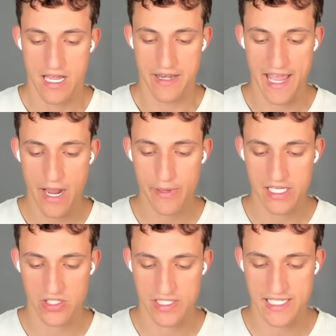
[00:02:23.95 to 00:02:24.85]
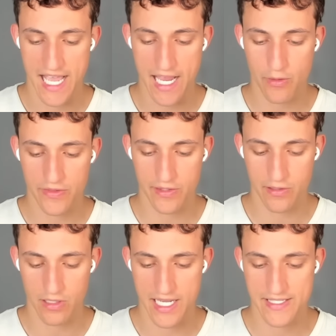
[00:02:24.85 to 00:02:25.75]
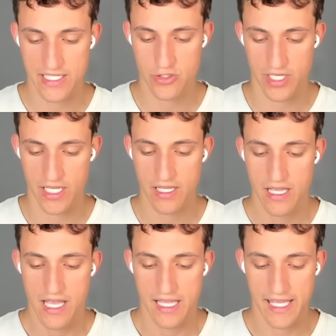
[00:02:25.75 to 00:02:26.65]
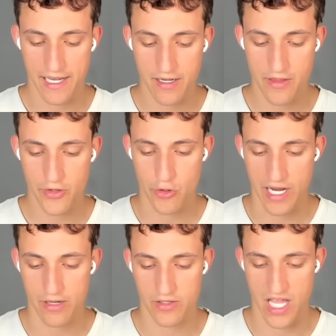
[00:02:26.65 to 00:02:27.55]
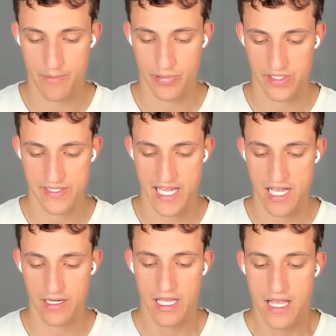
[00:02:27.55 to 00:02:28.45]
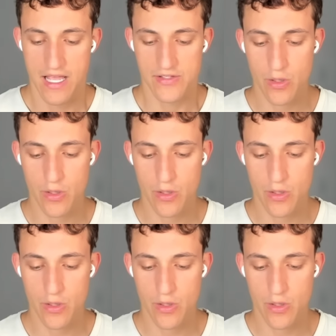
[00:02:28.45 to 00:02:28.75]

Now we can just tank with a little ICG, get another ground Empress down.